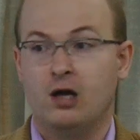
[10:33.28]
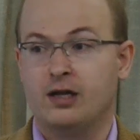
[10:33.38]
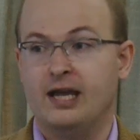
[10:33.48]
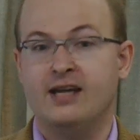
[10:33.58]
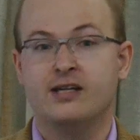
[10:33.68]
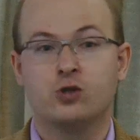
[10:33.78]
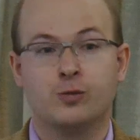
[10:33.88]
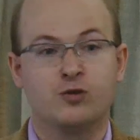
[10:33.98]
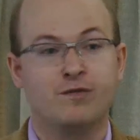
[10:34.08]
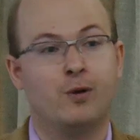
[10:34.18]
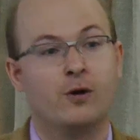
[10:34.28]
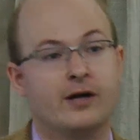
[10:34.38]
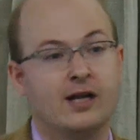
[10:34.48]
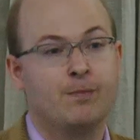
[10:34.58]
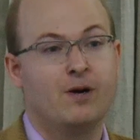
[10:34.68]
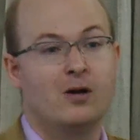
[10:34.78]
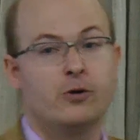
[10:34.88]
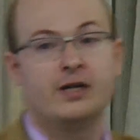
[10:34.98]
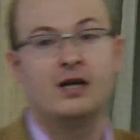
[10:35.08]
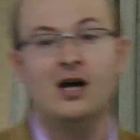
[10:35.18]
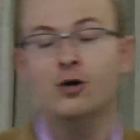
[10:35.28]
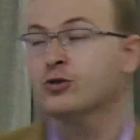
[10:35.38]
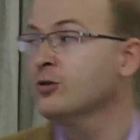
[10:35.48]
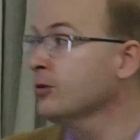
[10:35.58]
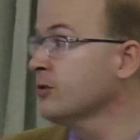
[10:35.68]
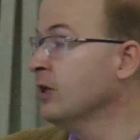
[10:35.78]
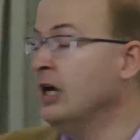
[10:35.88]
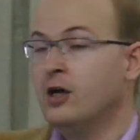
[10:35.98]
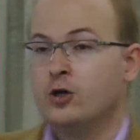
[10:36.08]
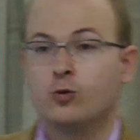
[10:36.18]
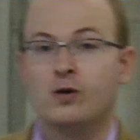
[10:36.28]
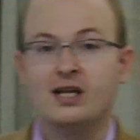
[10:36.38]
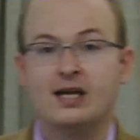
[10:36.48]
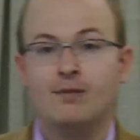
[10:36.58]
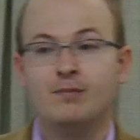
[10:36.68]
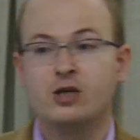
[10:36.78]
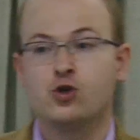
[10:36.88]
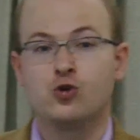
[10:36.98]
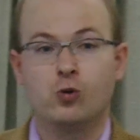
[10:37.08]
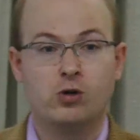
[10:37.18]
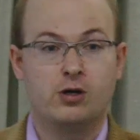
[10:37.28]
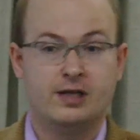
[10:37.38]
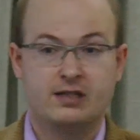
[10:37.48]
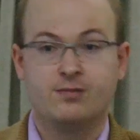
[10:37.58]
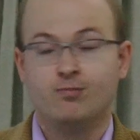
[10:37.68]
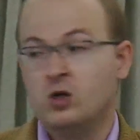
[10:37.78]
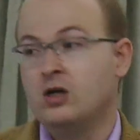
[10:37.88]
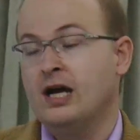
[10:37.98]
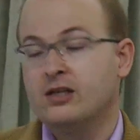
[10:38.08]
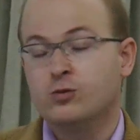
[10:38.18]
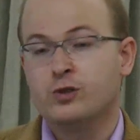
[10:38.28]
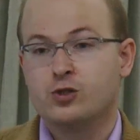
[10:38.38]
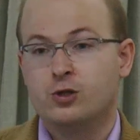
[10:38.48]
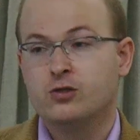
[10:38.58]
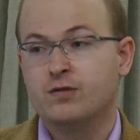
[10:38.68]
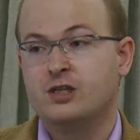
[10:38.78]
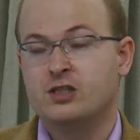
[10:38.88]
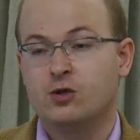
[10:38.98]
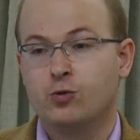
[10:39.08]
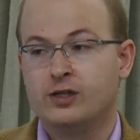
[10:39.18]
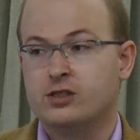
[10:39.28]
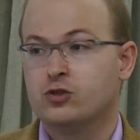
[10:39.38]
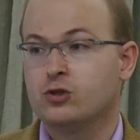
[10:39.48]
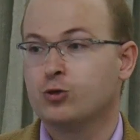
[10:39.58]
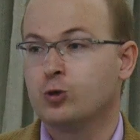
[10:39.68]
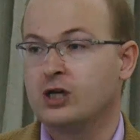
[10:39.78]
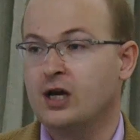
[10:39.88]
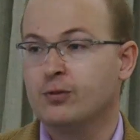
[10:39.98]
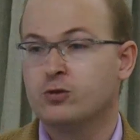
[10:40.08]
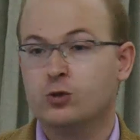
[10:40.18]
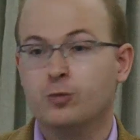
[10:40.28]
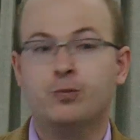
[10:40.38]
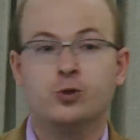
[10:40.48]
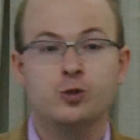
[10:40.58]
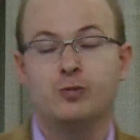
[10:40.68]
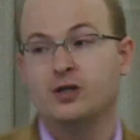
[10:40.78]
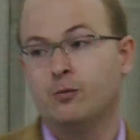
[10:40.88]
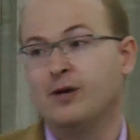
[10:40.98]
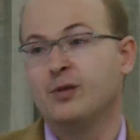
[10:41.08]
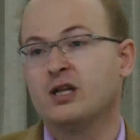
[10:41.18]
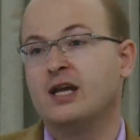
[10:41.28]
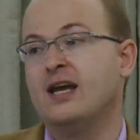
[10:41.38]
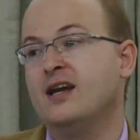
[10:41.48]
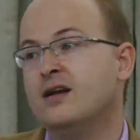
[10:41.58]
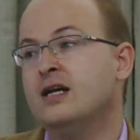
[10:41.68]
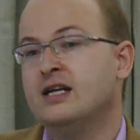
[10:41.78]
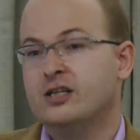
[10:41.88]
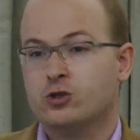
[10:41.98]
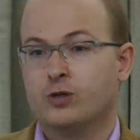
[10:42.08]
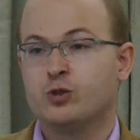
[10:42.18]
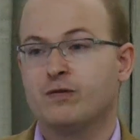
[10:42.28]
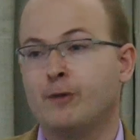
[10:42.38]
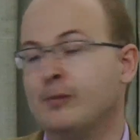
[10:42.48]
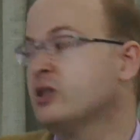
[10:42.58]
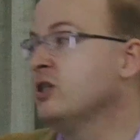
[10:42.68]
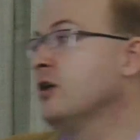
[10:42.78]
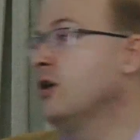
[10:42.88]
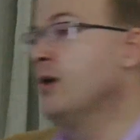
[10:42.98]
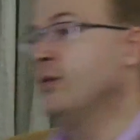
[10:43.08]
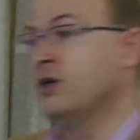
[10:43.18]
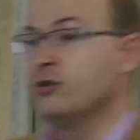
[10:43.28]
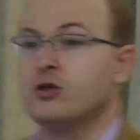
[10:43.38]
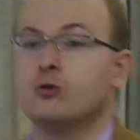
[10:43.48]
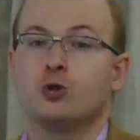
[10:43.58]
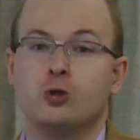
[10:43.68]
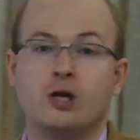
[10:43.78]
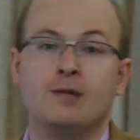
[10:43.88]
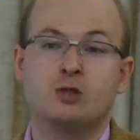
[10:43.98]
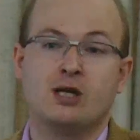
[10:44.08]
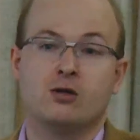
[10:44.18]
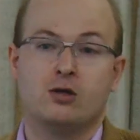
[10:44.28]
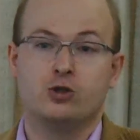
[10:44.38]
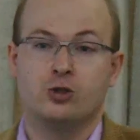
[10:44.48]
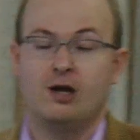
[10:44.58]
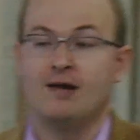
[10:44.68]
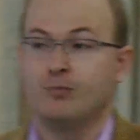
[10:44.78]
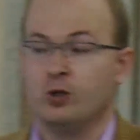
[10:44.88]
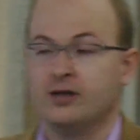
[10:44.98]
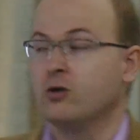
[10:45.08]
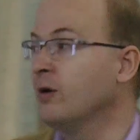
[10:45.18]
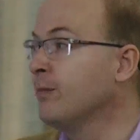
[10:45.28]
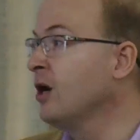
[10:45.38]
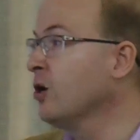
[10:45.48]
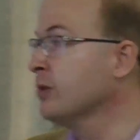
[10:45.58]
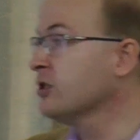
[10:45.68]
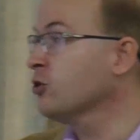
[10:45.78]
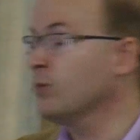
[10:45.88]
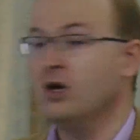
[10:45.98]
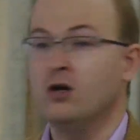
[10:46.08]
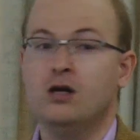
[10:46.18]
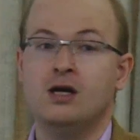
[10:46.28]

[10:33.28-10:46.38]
gain in terms of bargaining power in the household, you really can make sure that as a result of this increase in social capital, possibly women gain in terms of women's economic, social, and psychological and political empowerment as well.